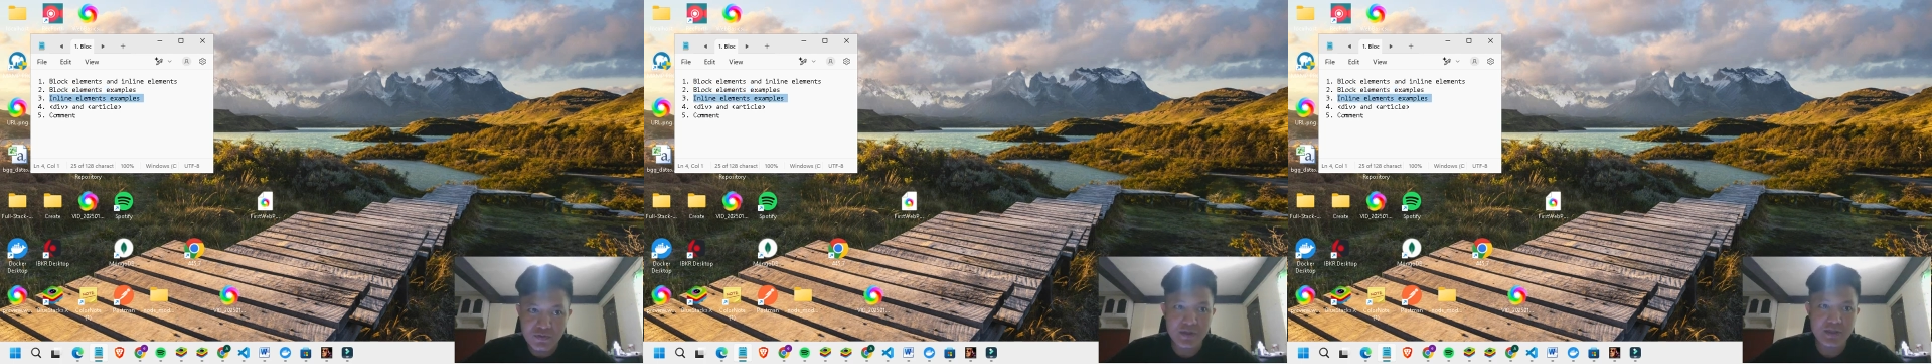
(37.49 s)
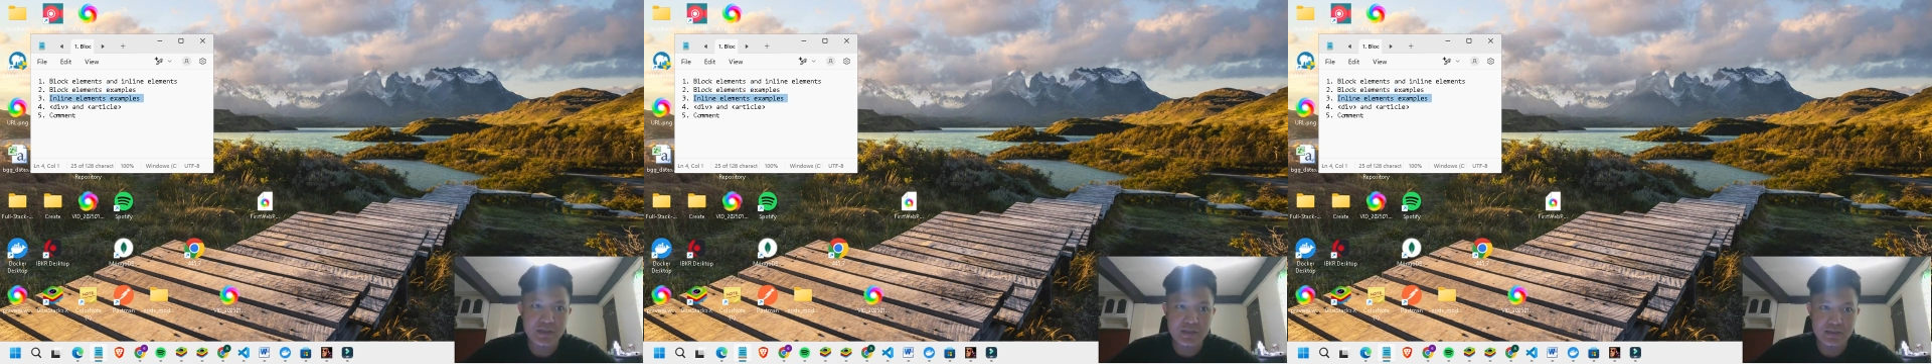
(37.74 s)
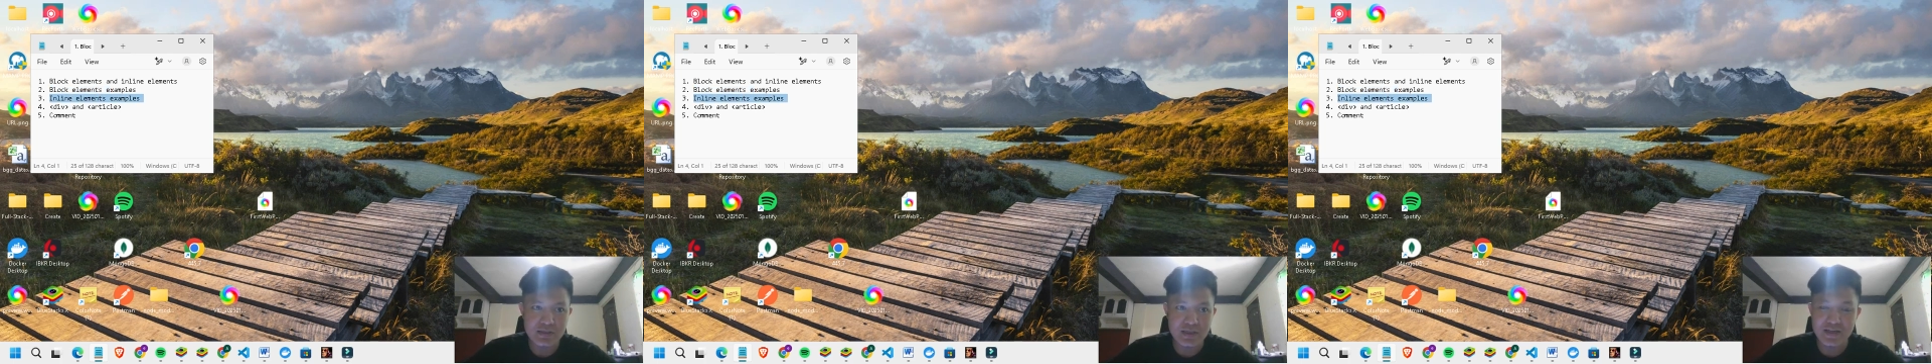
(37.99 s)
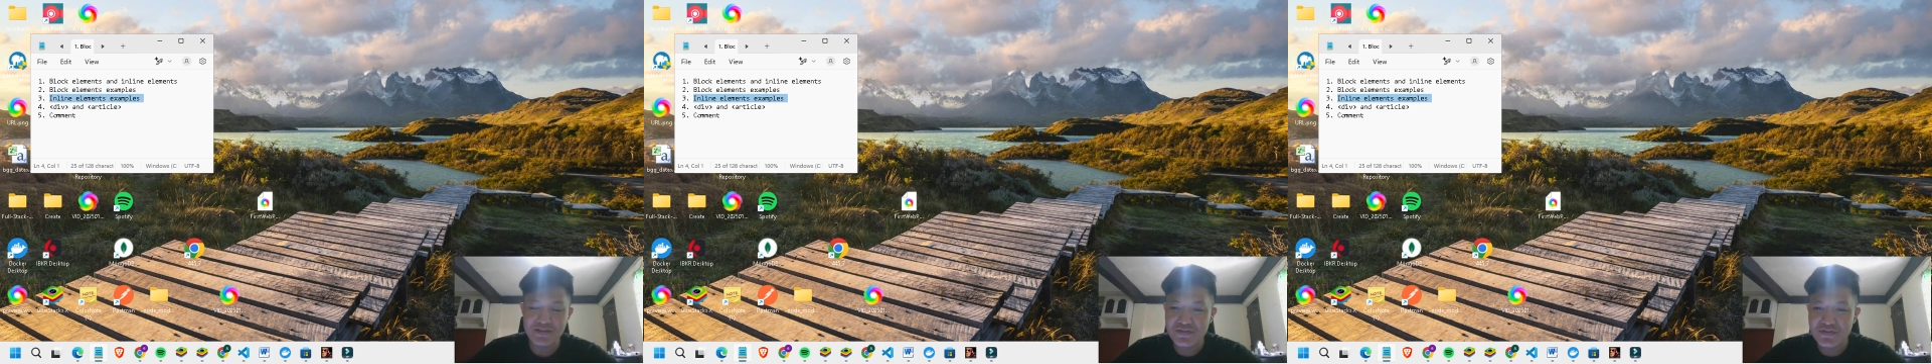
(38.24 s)
Fourth is
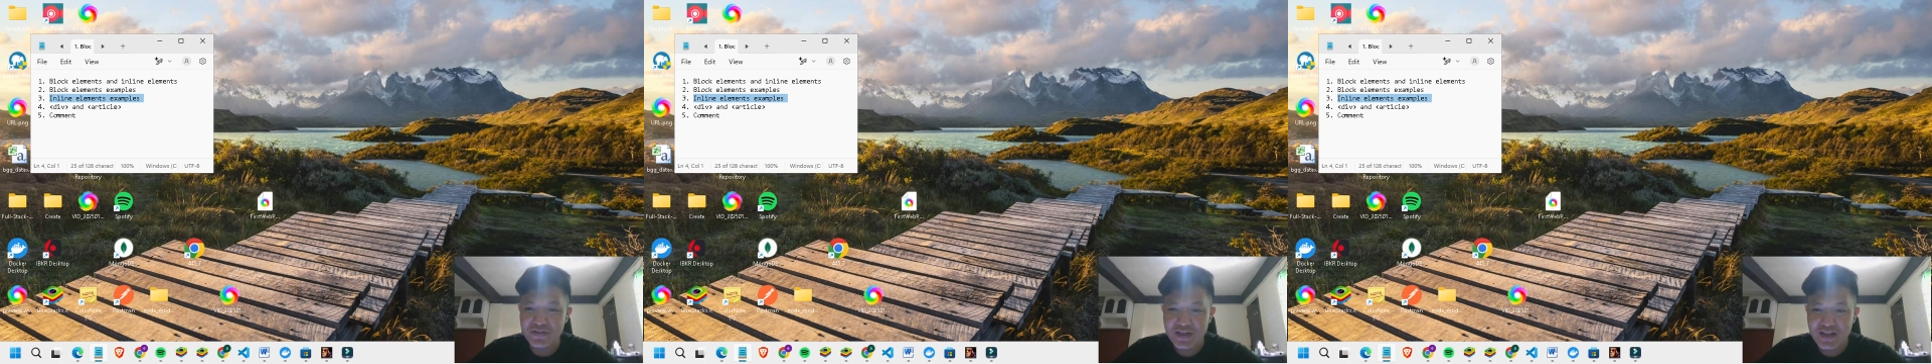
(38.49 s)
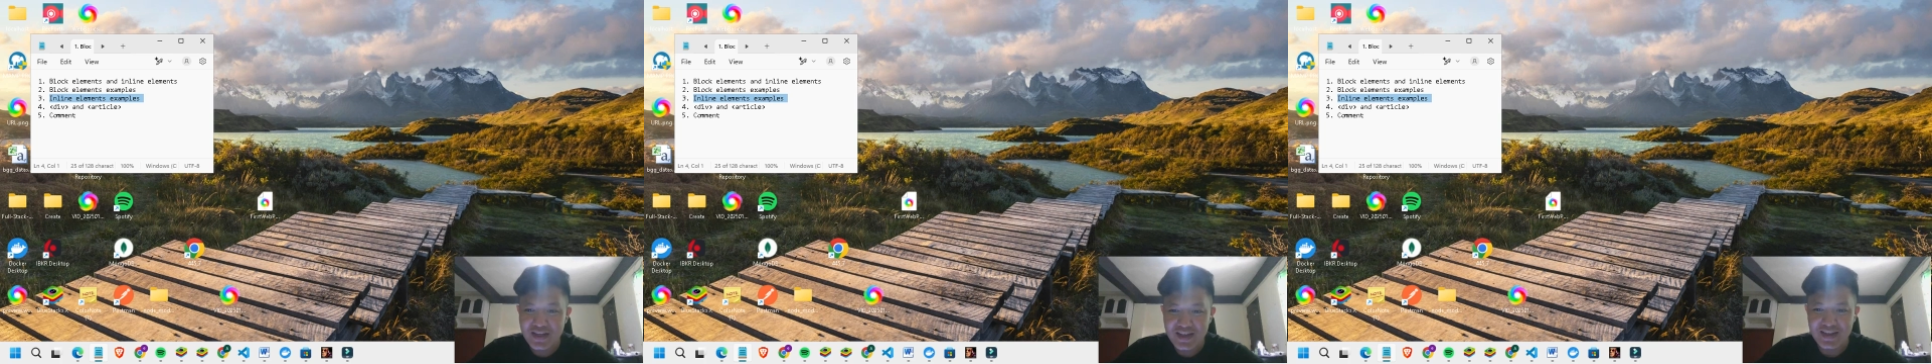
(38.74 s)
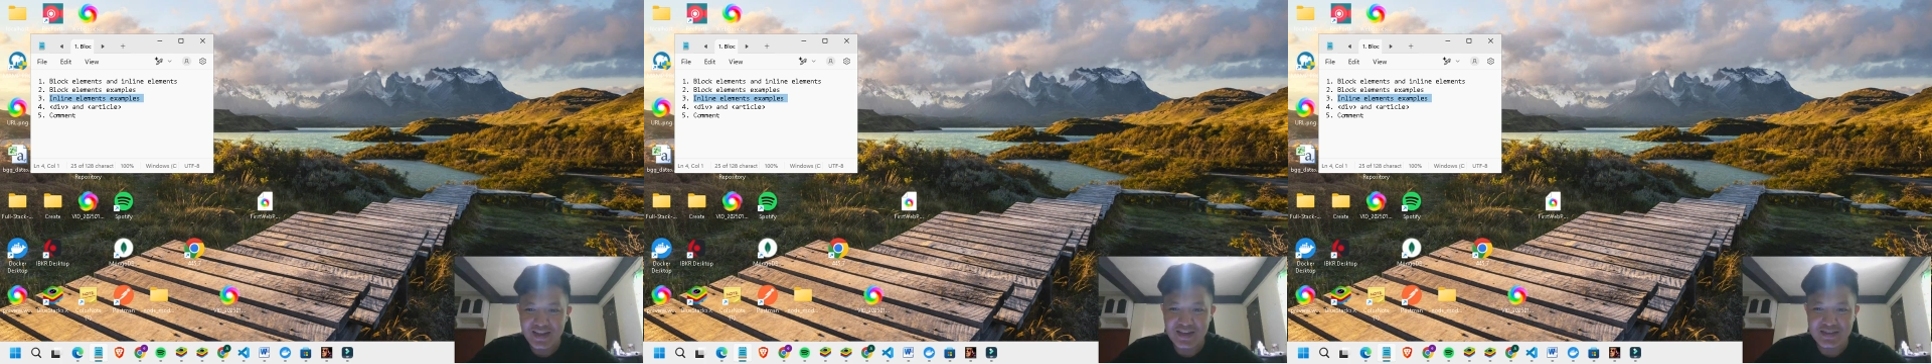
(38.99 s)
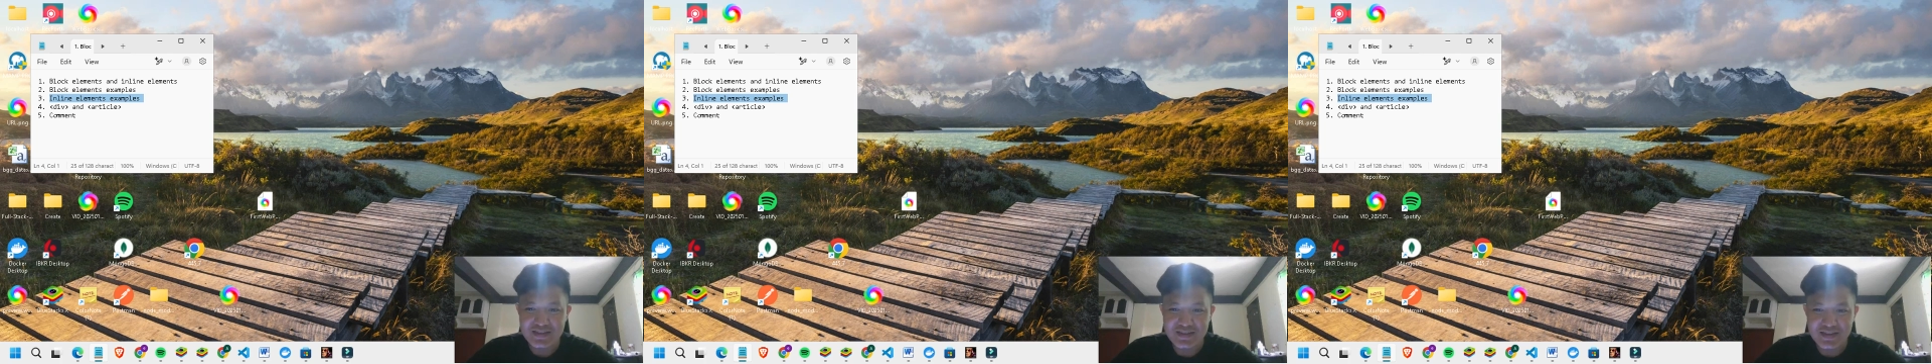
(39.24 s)
div
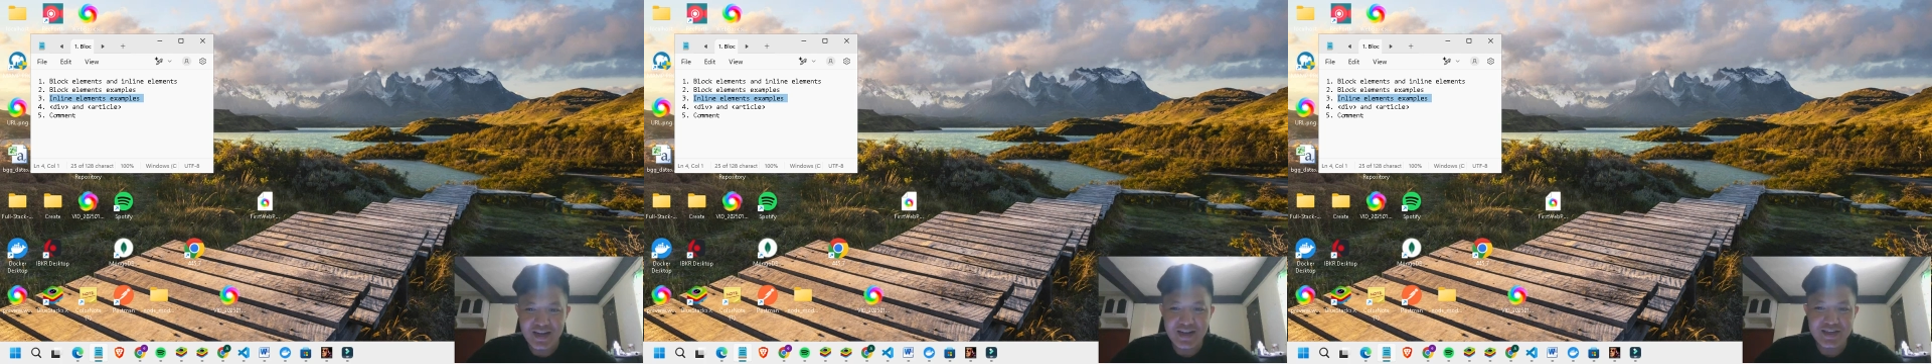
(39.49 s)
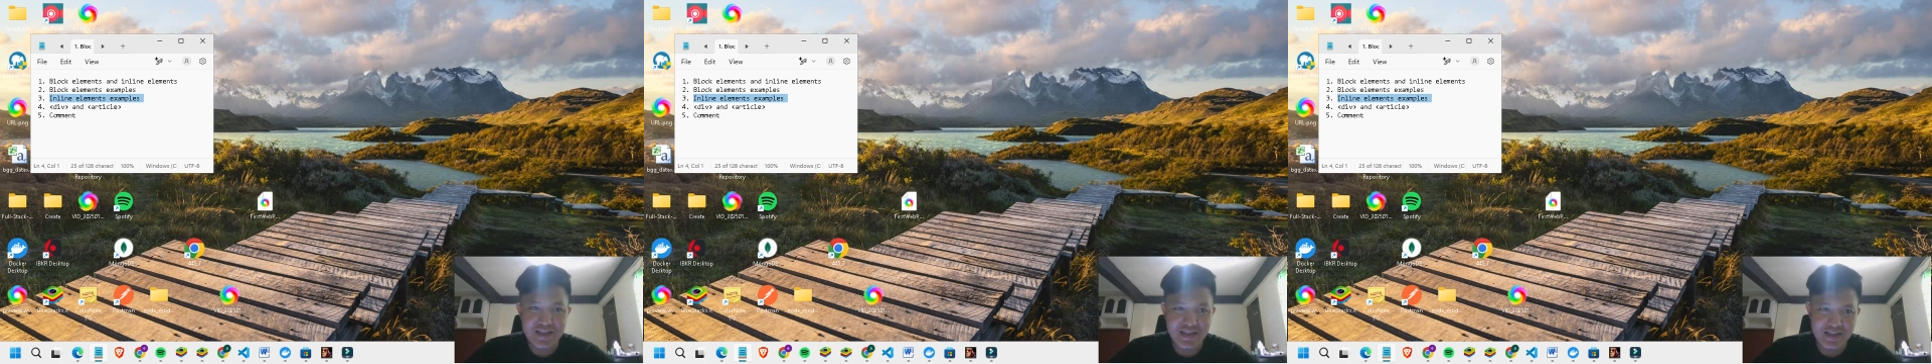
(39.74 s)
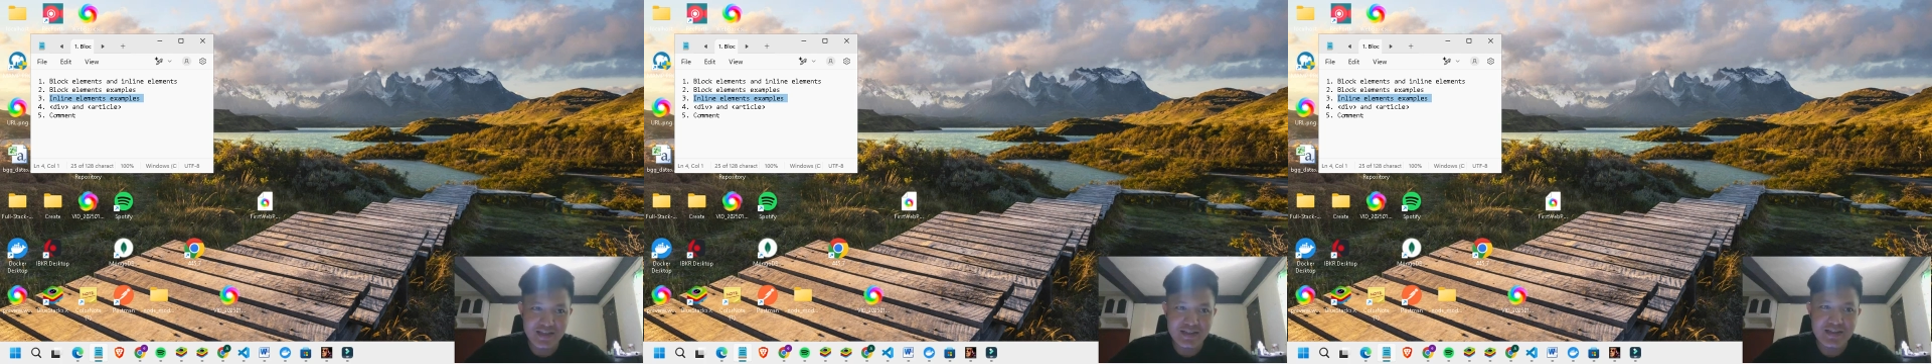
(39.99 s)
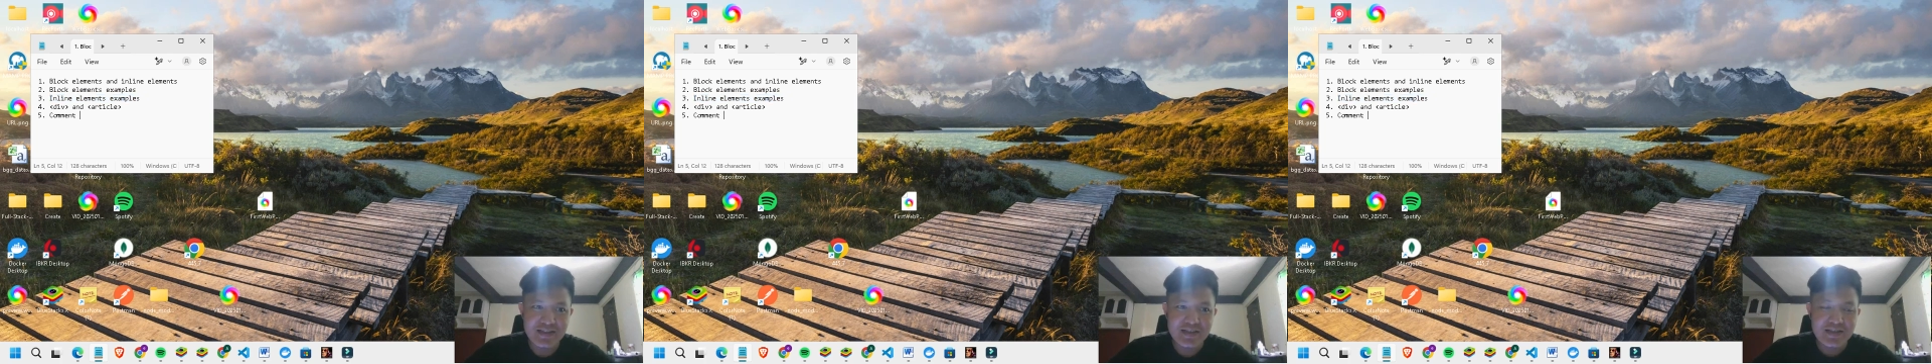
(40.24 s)
and article.